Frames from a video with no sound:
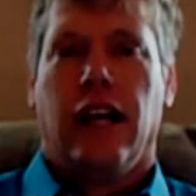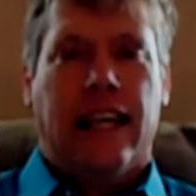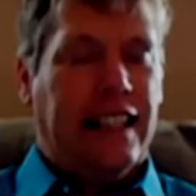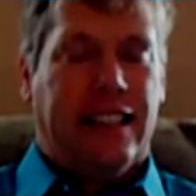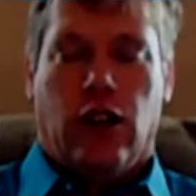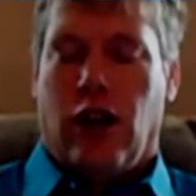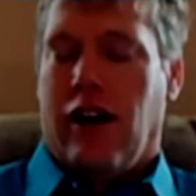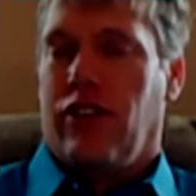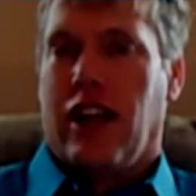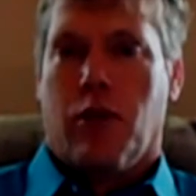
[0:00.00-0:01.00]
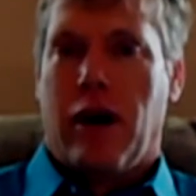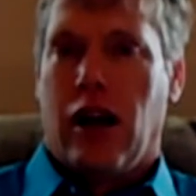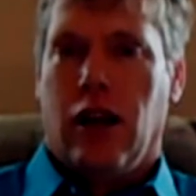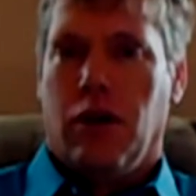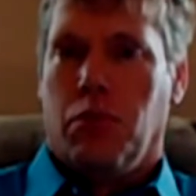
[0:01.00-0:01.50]
He can tell you everything
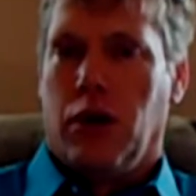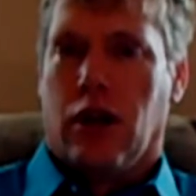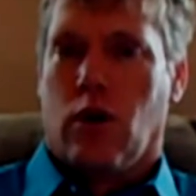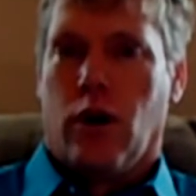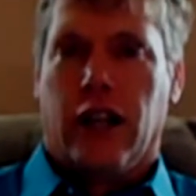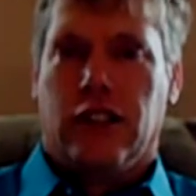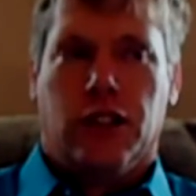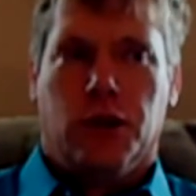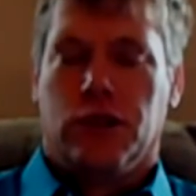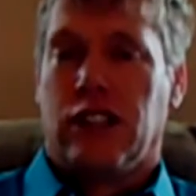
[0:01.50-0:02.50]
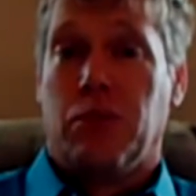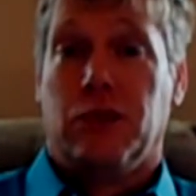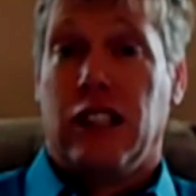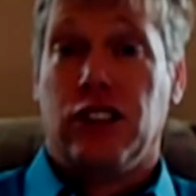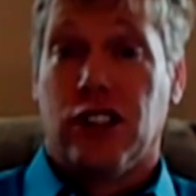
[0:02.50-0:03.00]
about it. But according to some
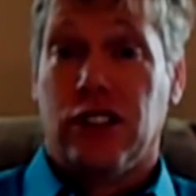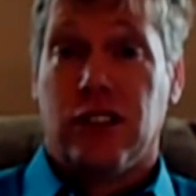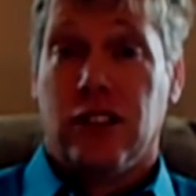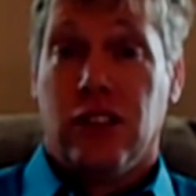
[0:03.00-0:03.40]
teachers,